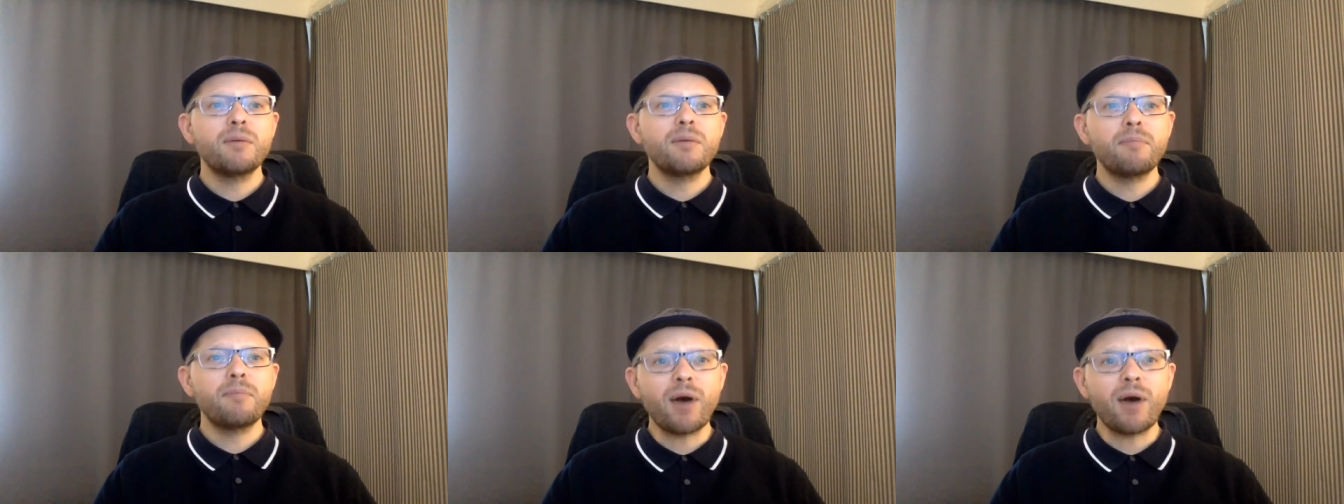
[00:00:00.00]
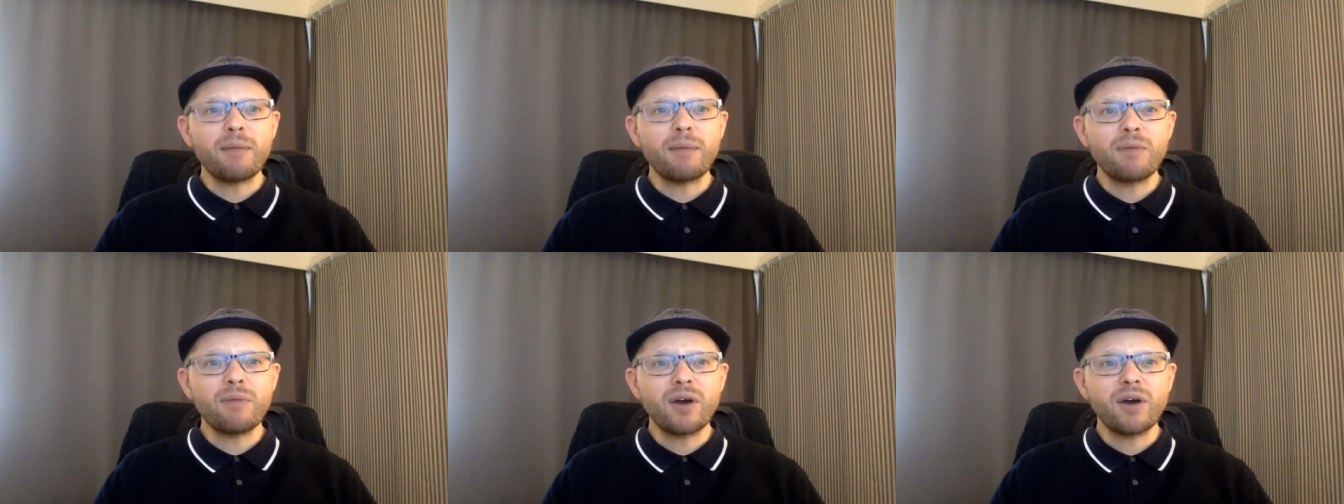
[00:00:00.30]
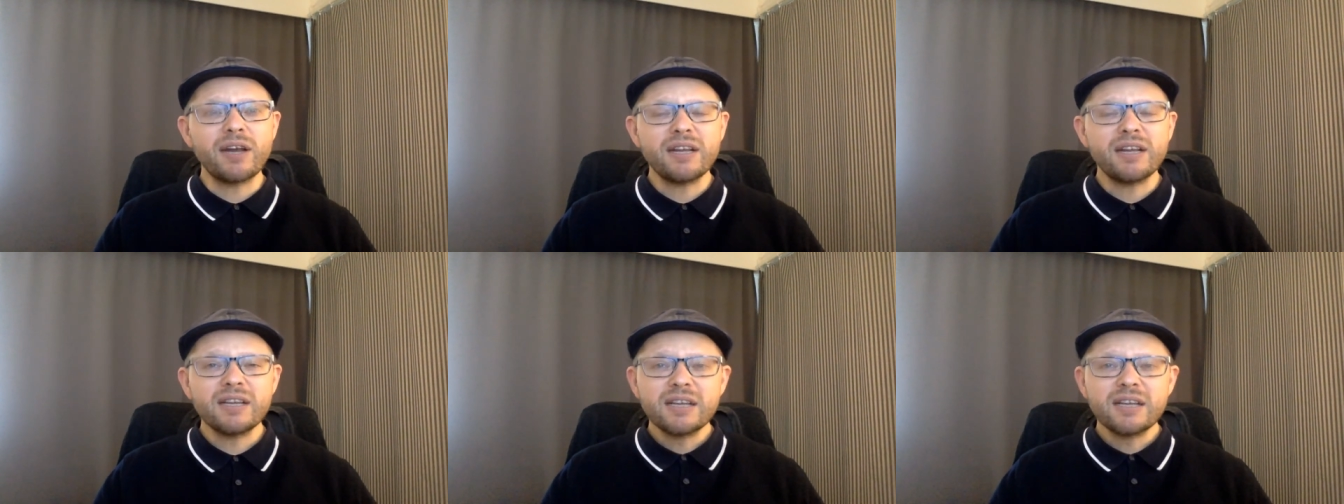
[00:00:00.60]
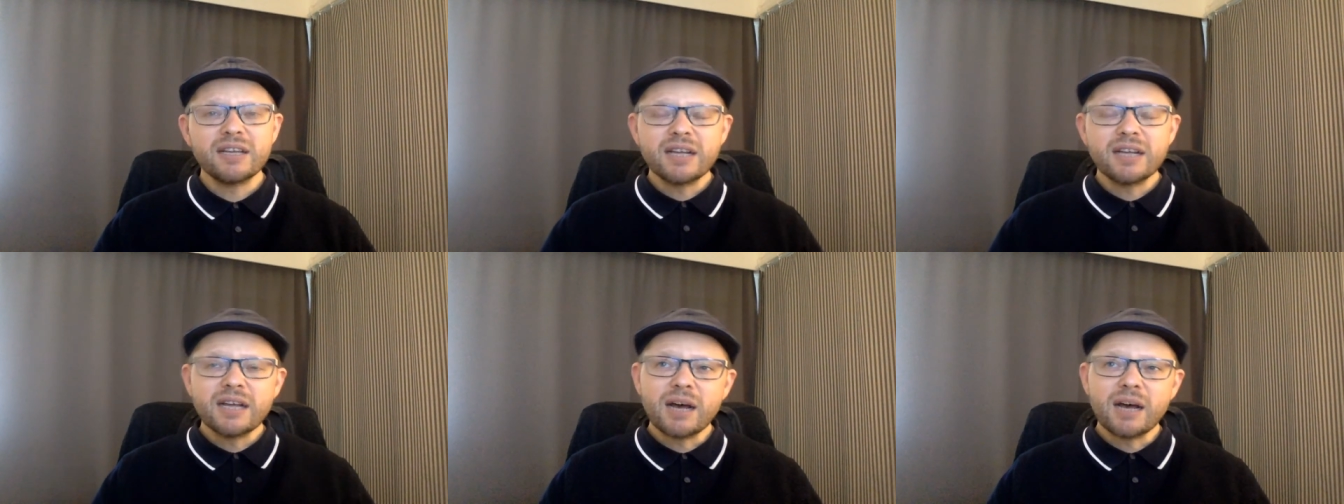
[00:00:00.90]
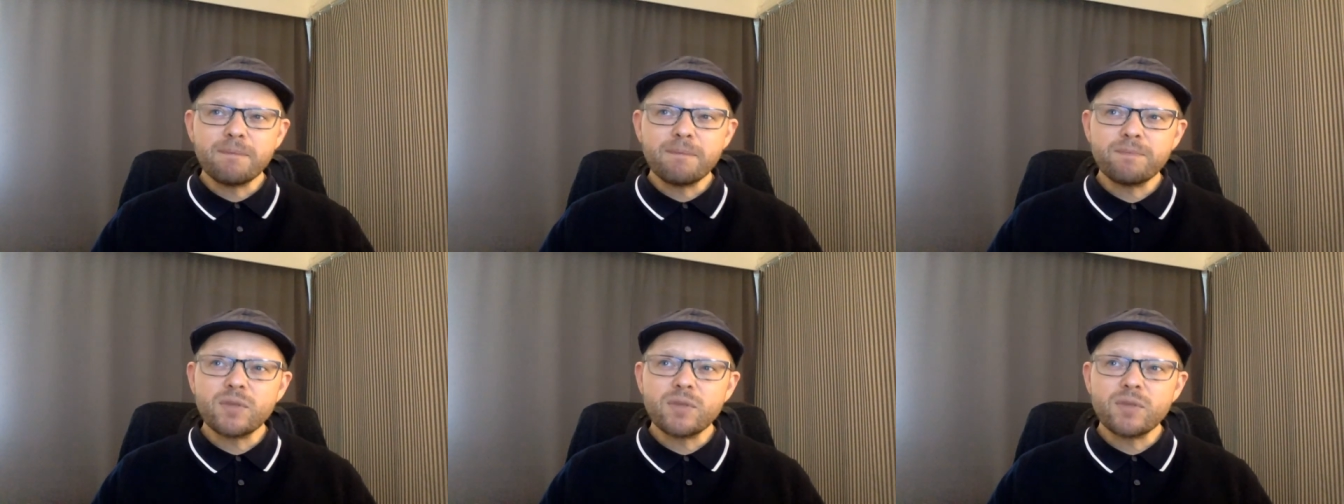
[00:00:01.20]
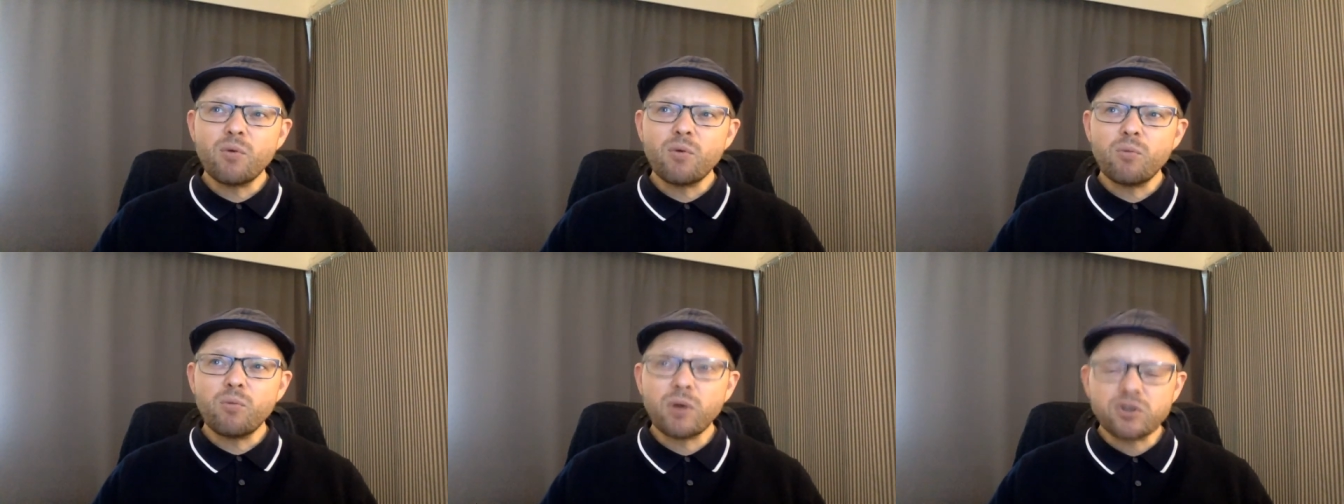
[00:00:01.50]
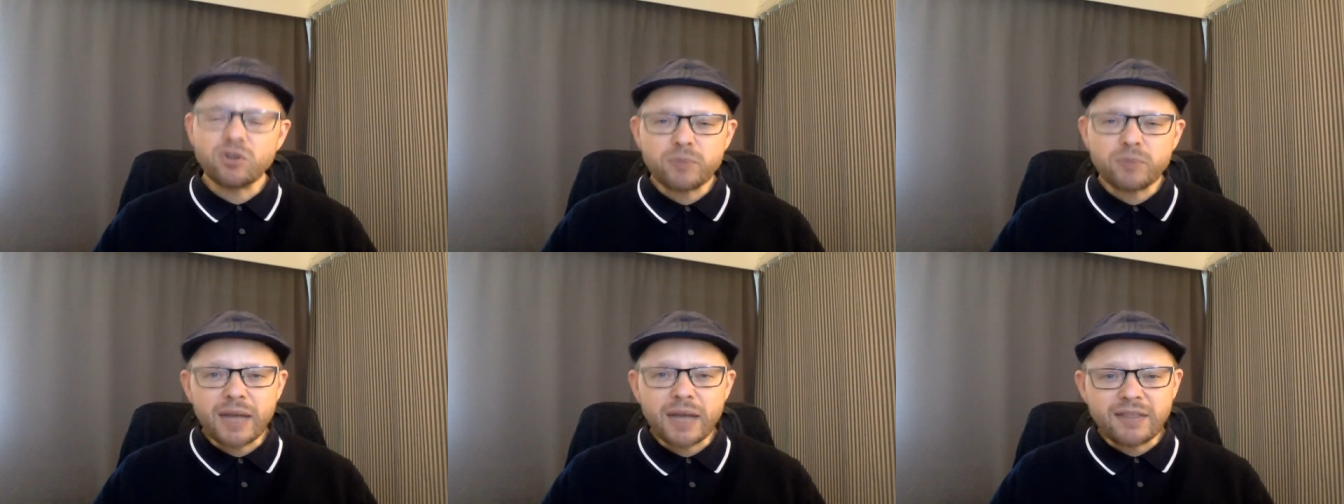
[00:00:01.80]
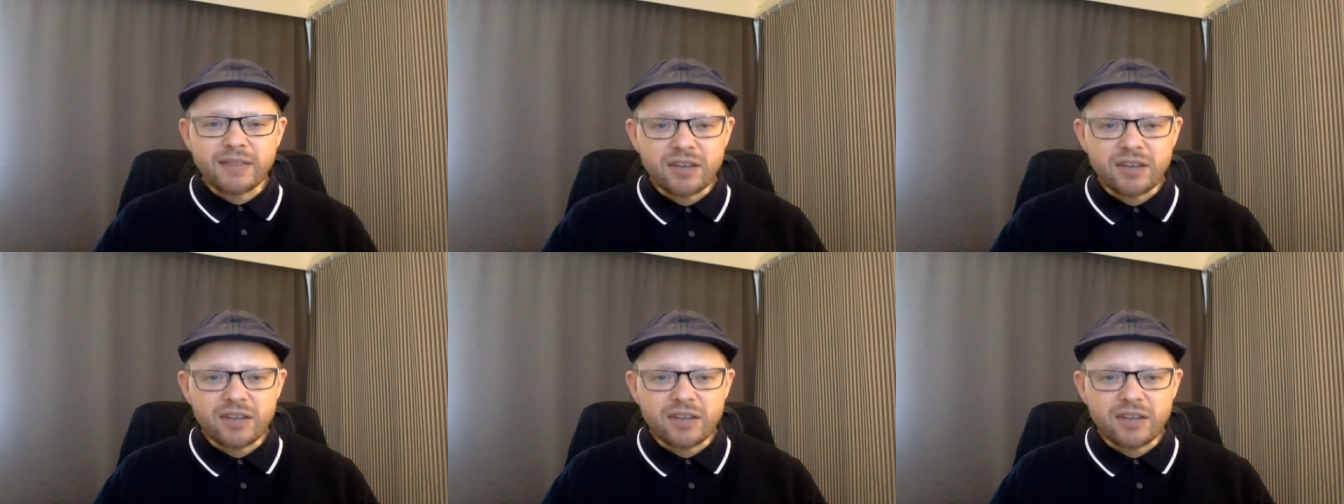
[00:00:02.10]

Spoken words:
pipeline. Once we had that